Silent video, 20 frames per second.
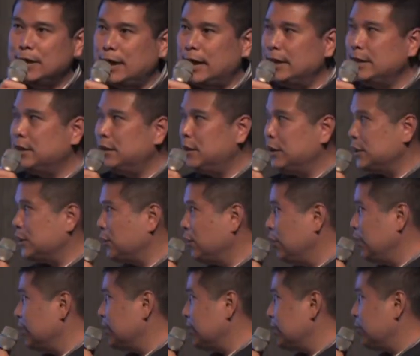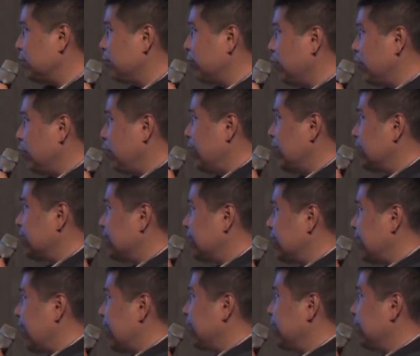And the results were quite
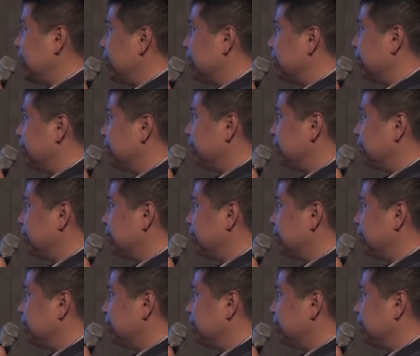staggering.